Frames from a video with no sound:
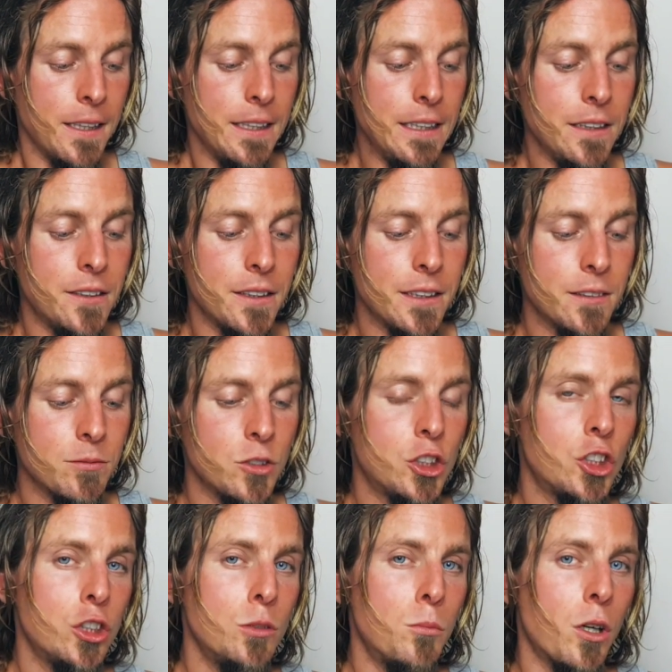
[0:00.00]
eating
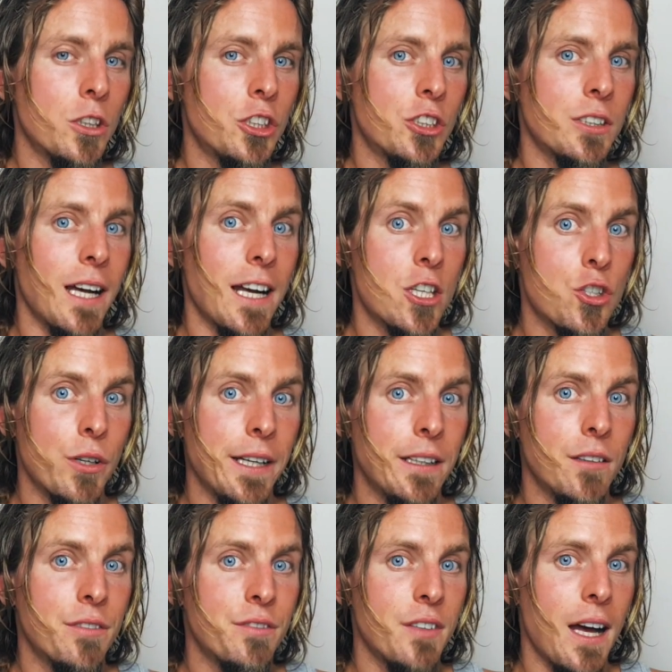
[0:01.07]
too much
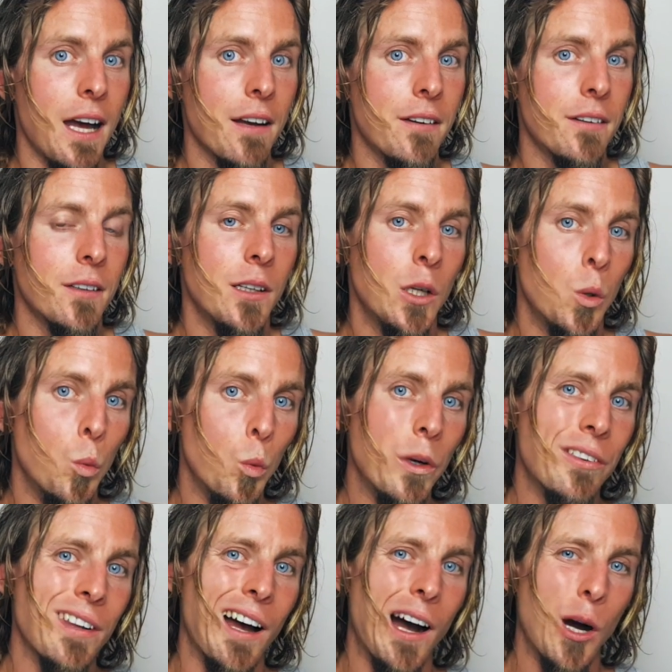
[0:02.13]
saturated fat
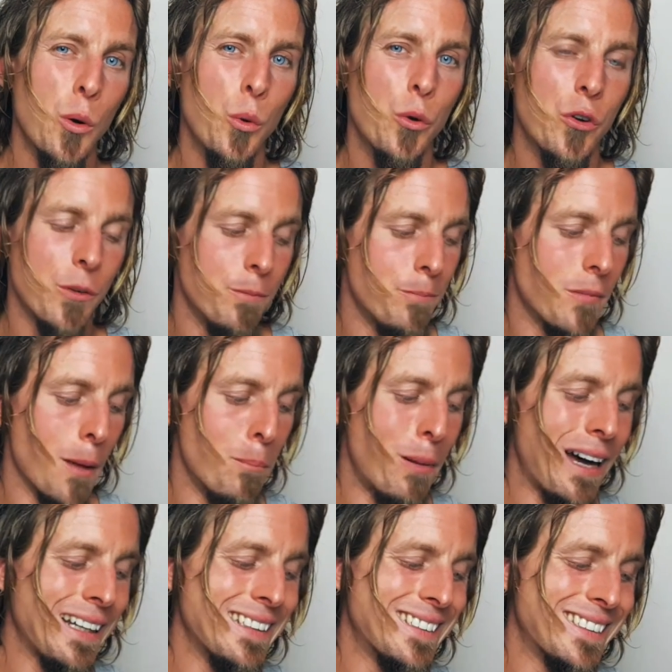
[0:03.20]
without
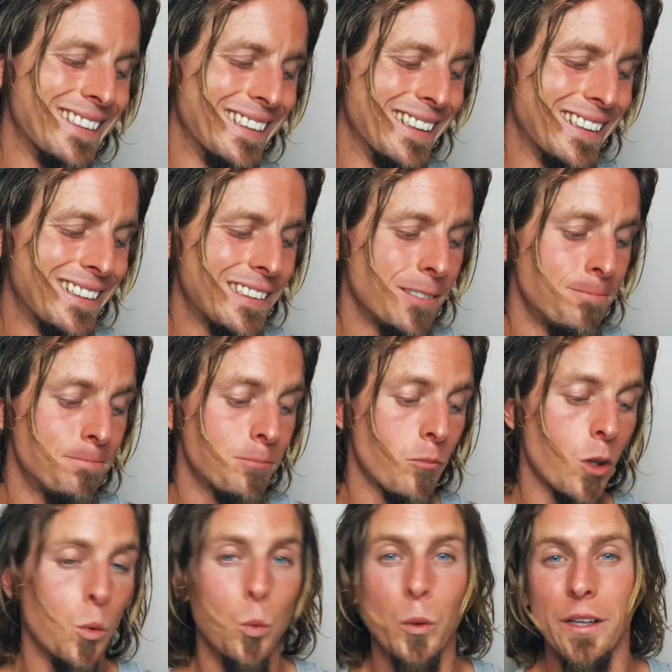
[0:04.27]
balancing it
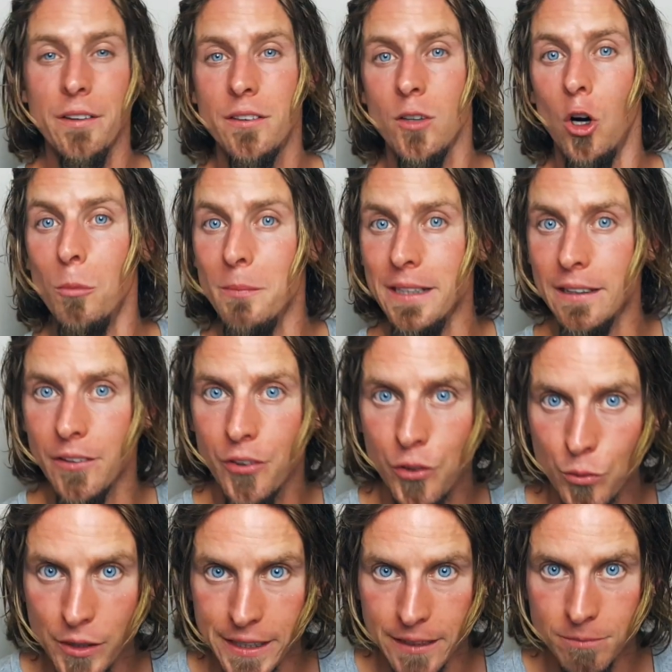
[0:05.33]
with
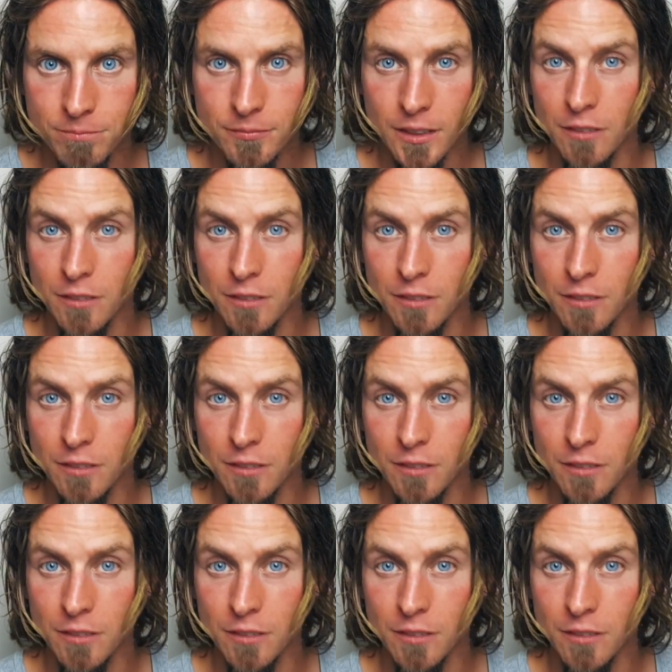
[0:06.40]
omega-3.